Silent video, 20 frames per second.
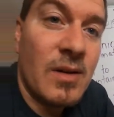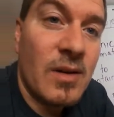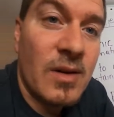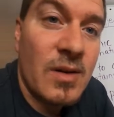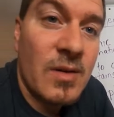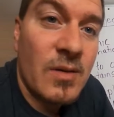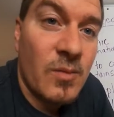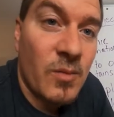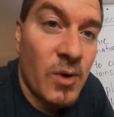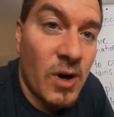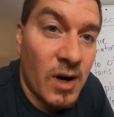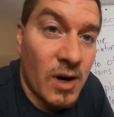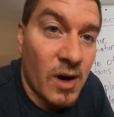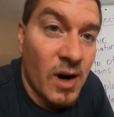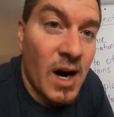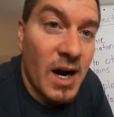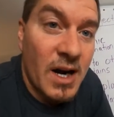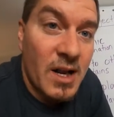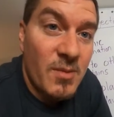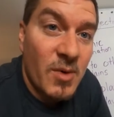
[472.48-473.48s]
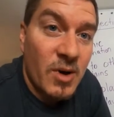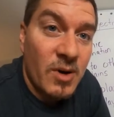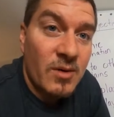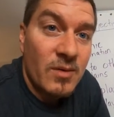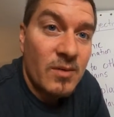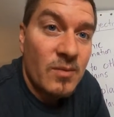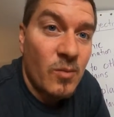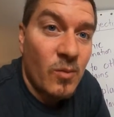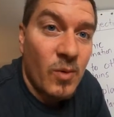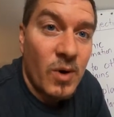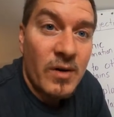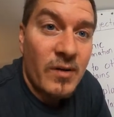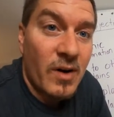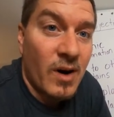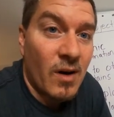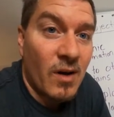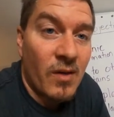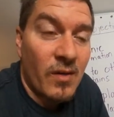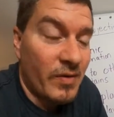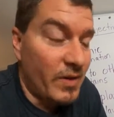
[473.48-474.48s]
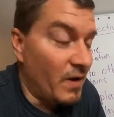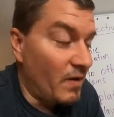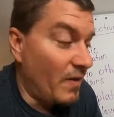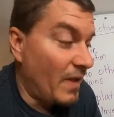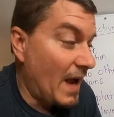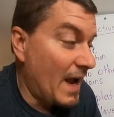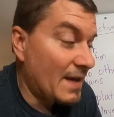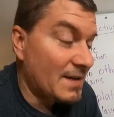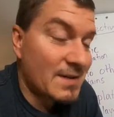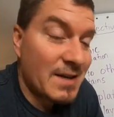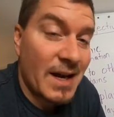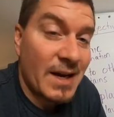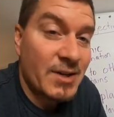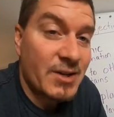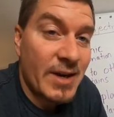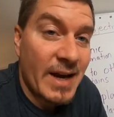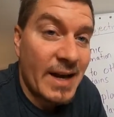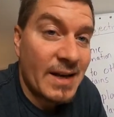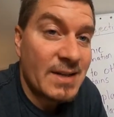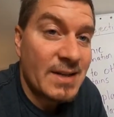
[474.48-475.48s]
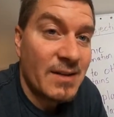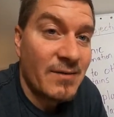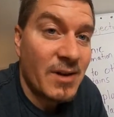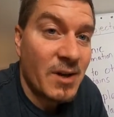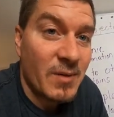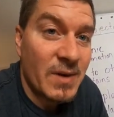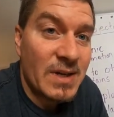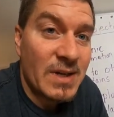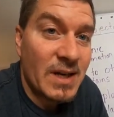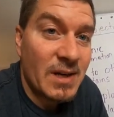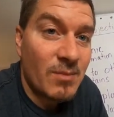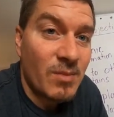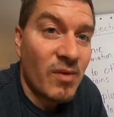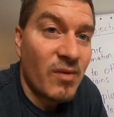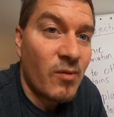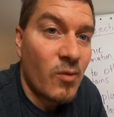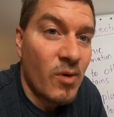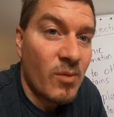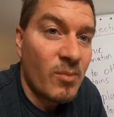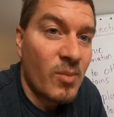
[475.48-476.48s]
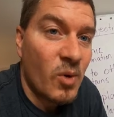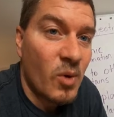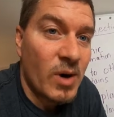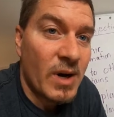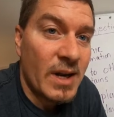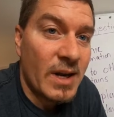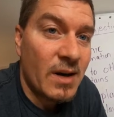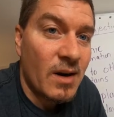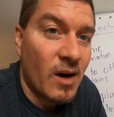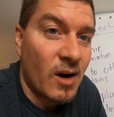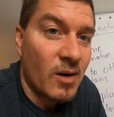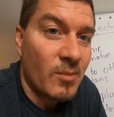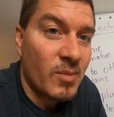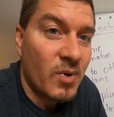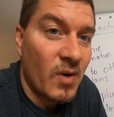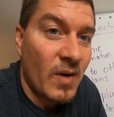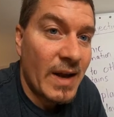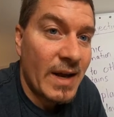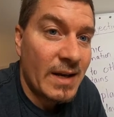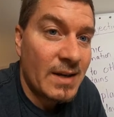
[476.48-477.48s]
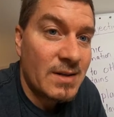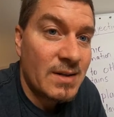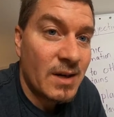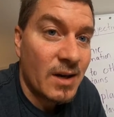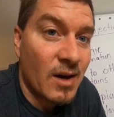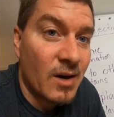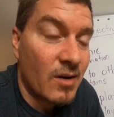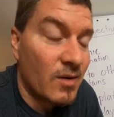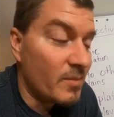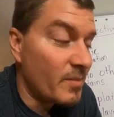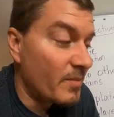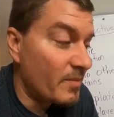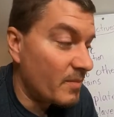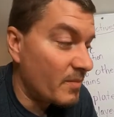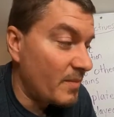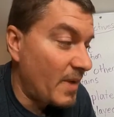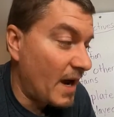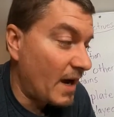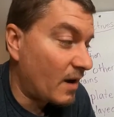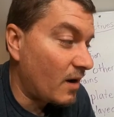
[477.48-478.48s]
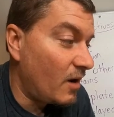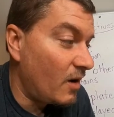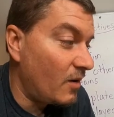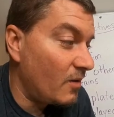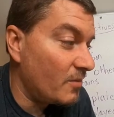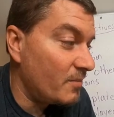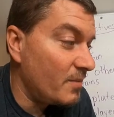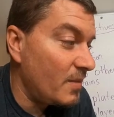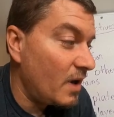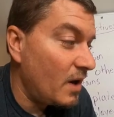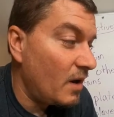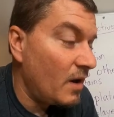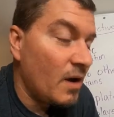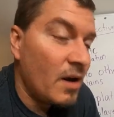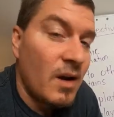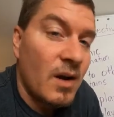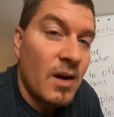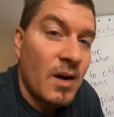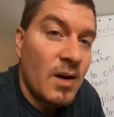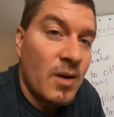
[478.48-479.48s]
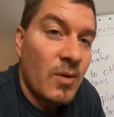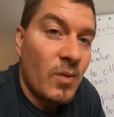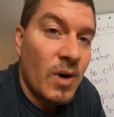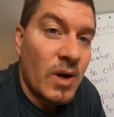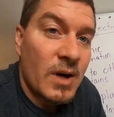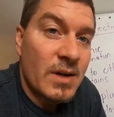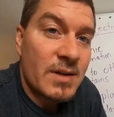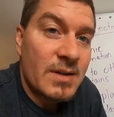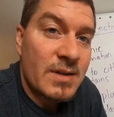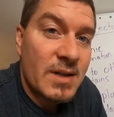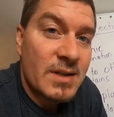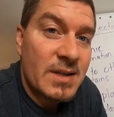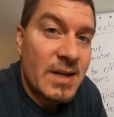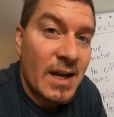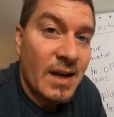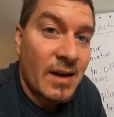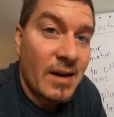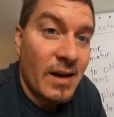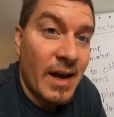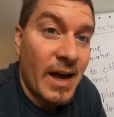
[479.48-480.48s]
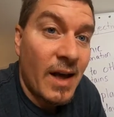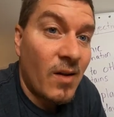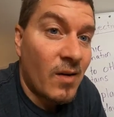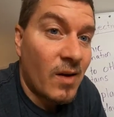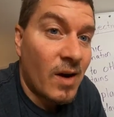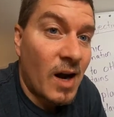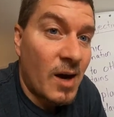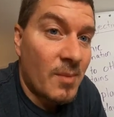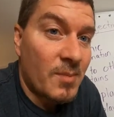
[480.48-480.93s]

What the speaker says: were on our honeymoon, one of the last actually activity we did before boarding our plane to go back home was to take a helicopter